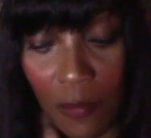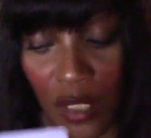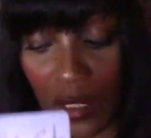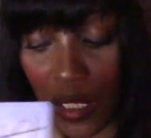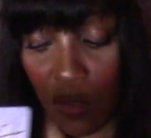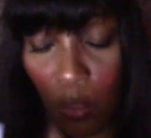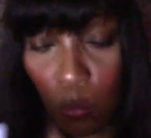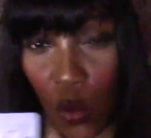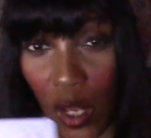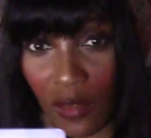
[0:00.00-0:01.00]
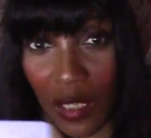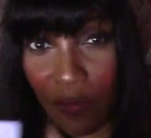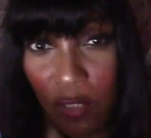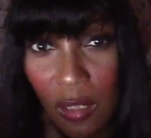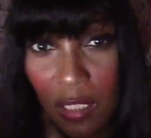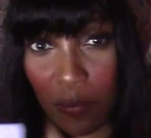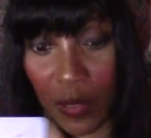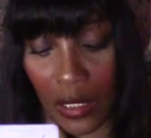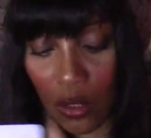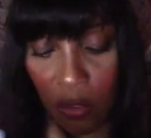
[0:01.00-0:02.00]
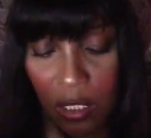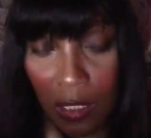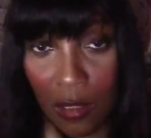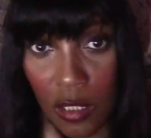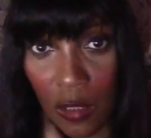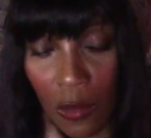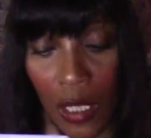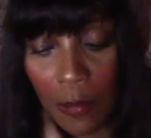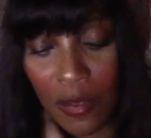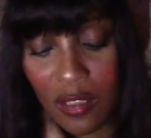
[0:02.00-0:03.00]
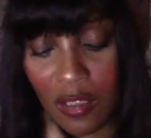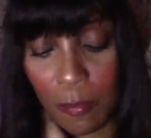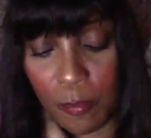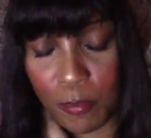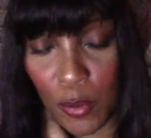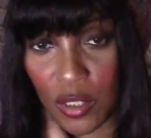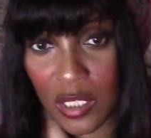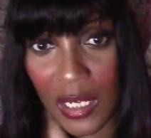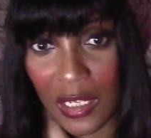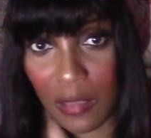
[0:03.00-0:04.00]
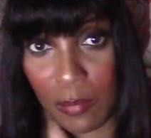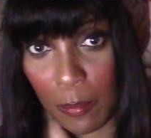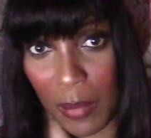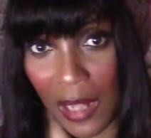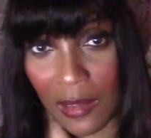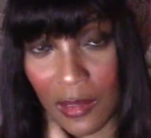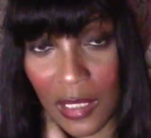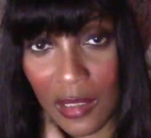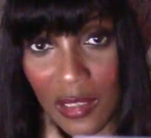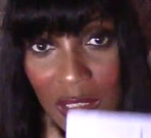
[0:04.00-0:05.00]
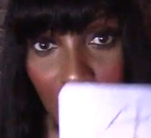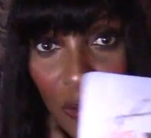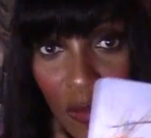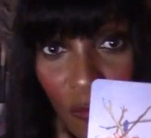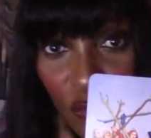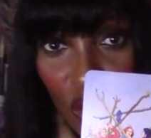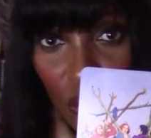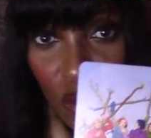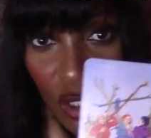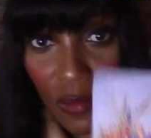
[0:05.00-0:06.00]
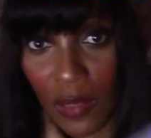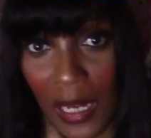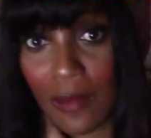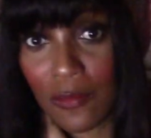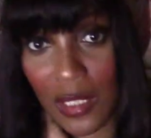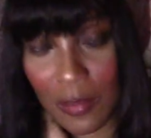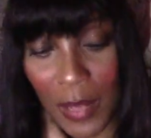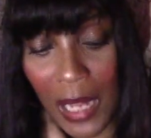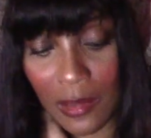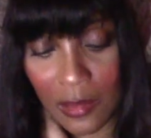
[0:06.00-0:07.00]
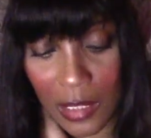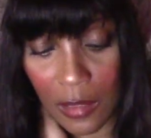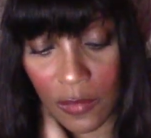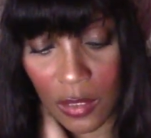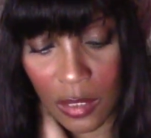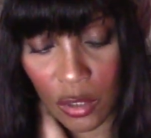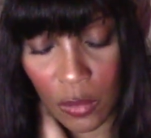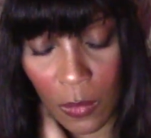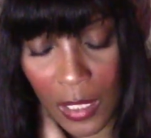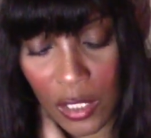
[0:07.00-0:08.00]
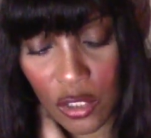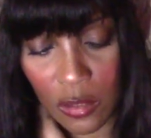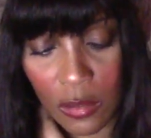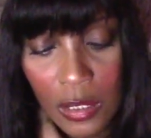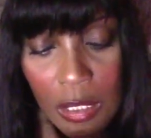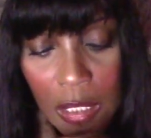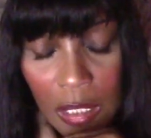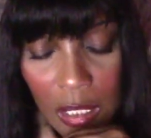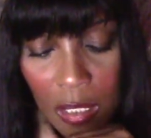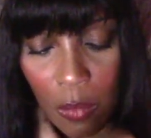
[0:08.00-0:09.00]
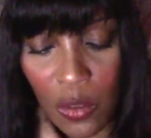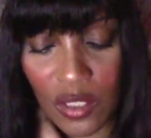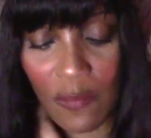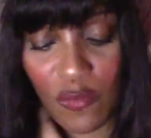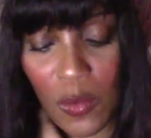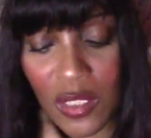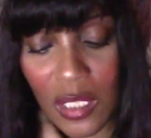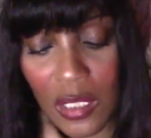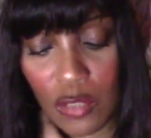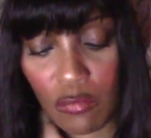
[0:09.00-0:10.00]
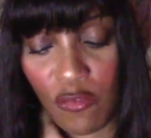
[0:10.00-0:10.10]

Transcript: Something that you, some work that you've done is being looked into, because the books need to be balanced, and there's some confusion around this balancing of the situation. Uh, what's influencing this